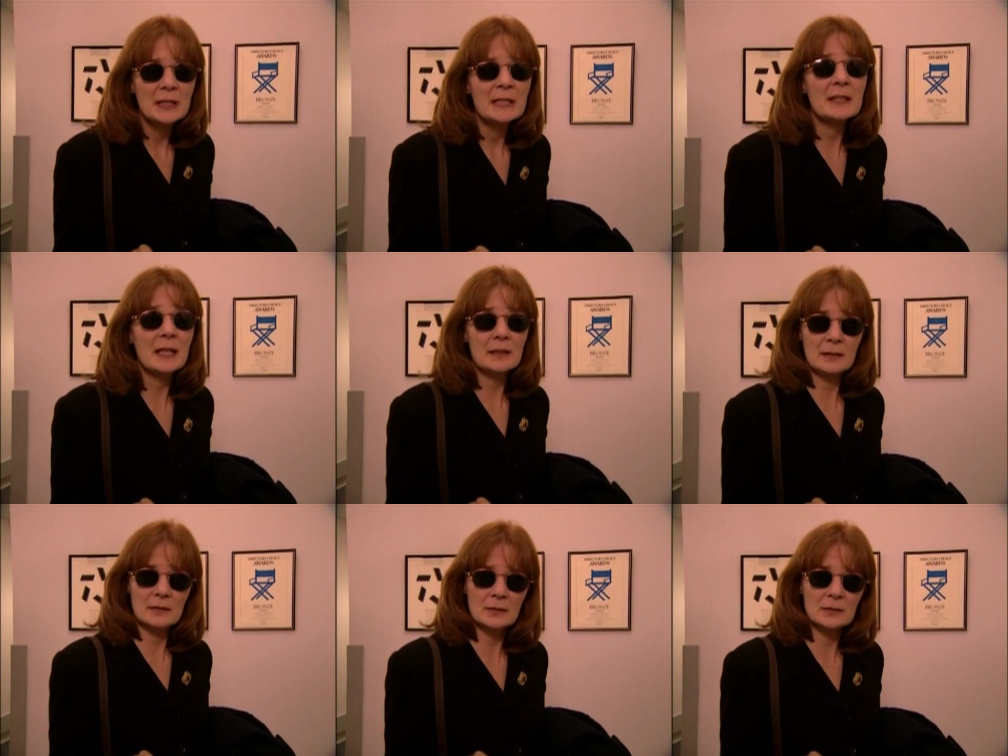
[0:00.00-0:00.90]
Now, that
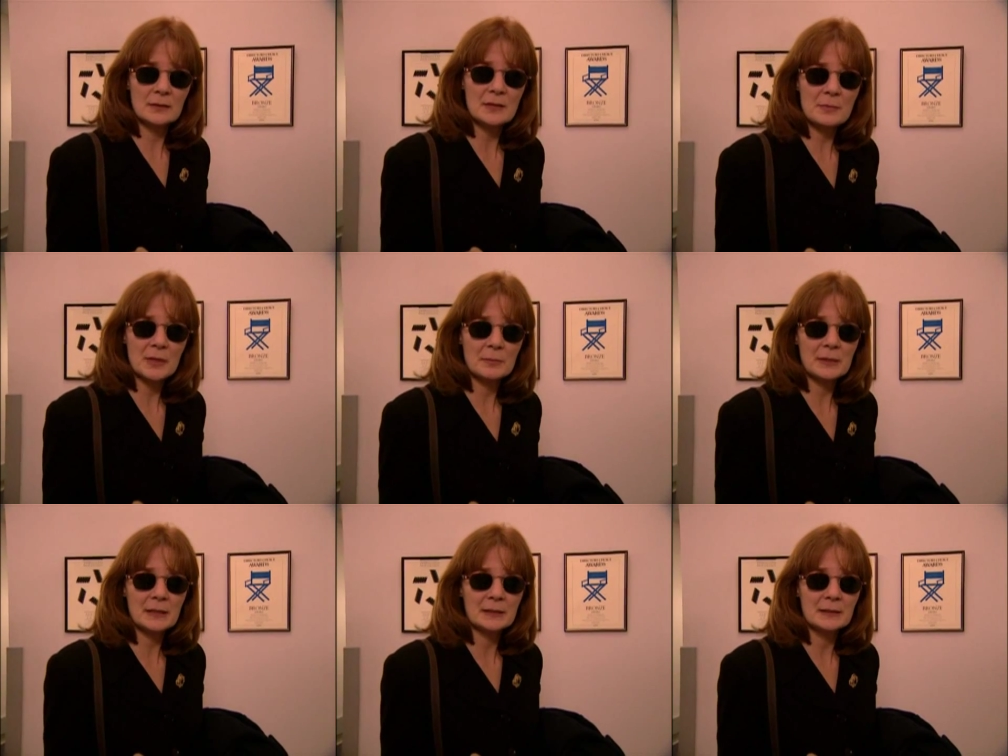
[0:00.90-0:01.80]
little girl can smell
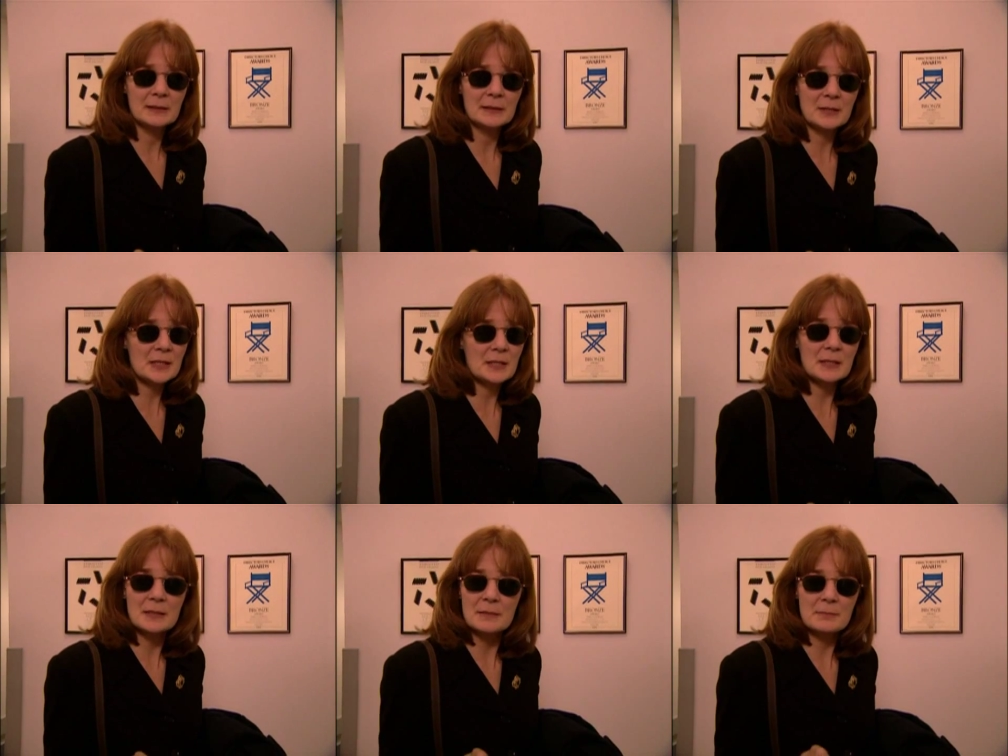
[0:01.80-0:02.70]
blood. It just
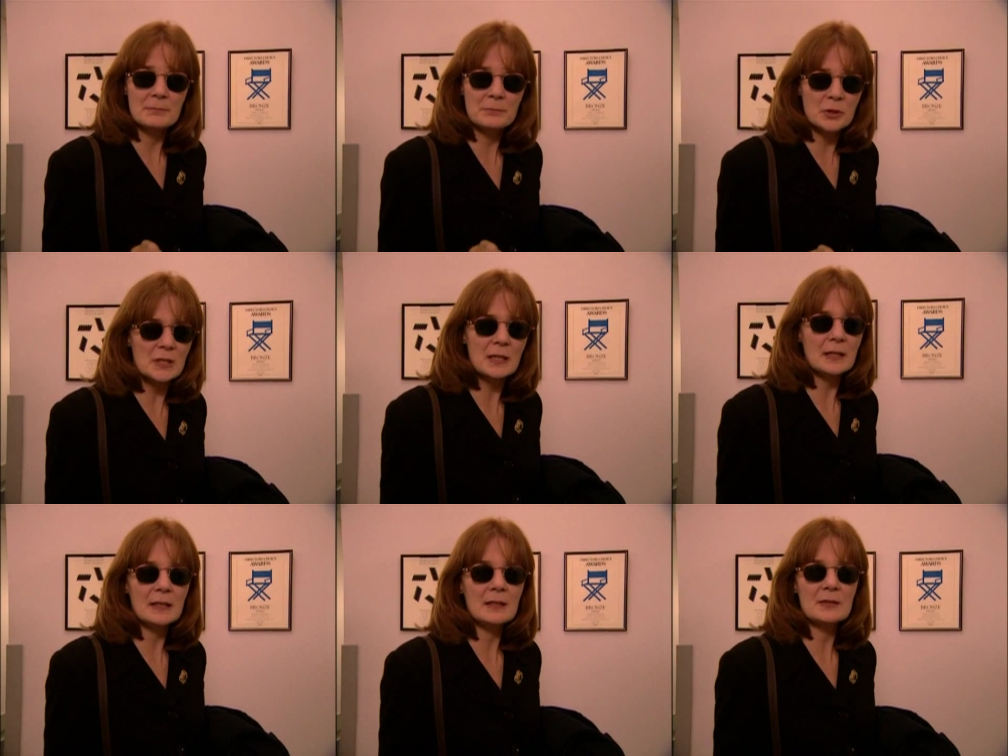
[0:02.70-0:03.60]
puts
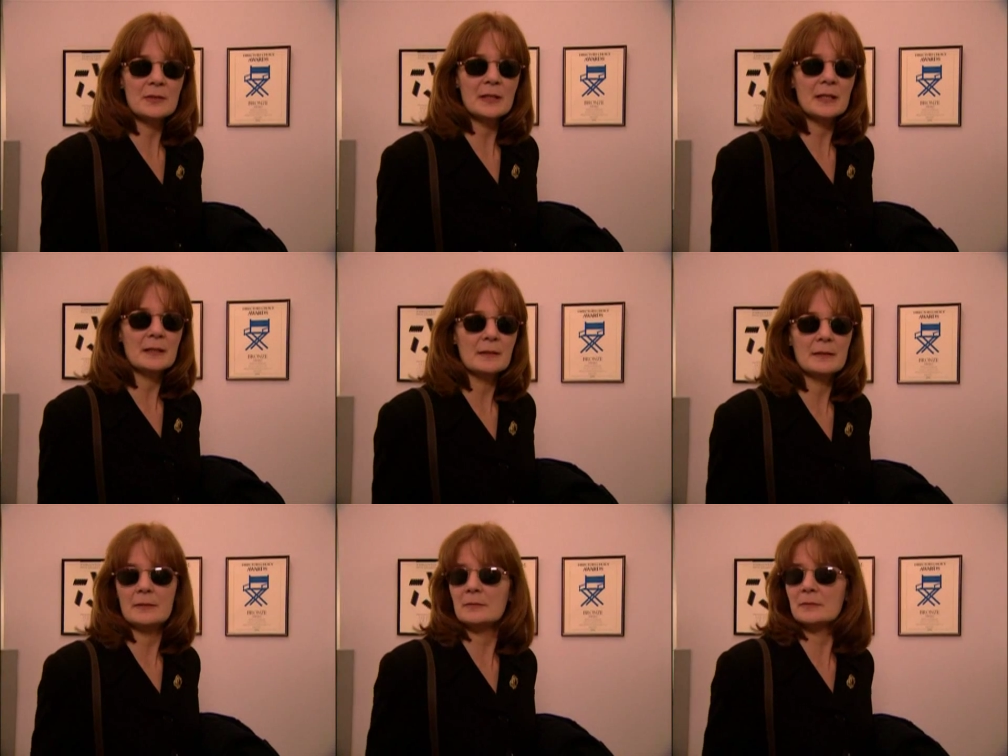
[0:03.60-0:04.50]
ideas in her head. I
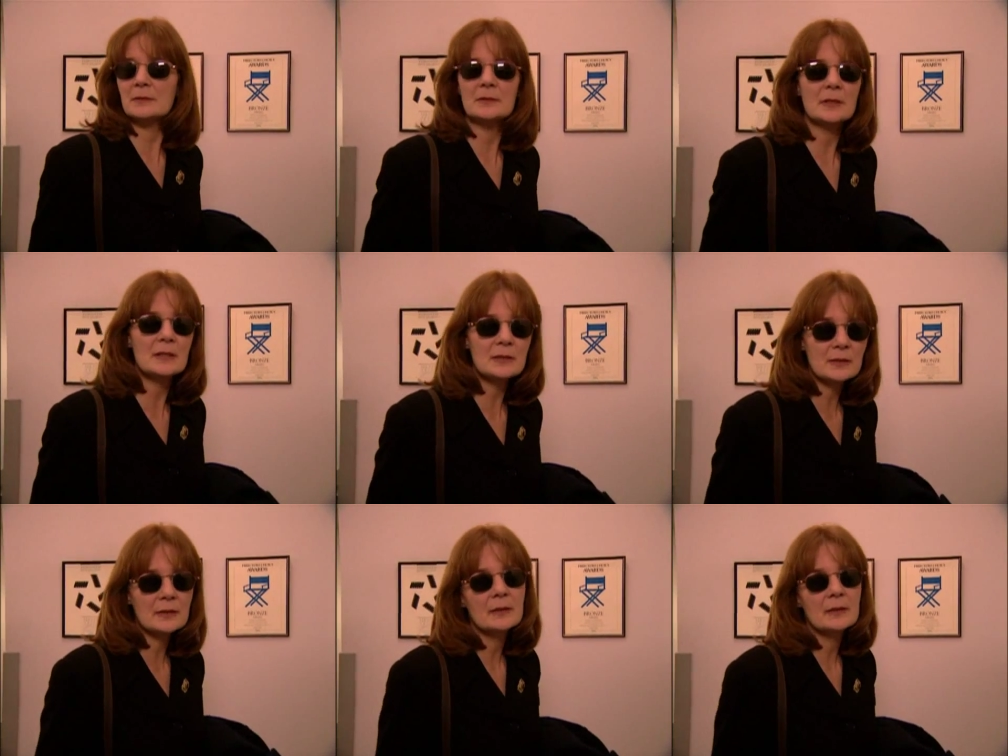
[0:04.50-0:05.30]
don't trust her.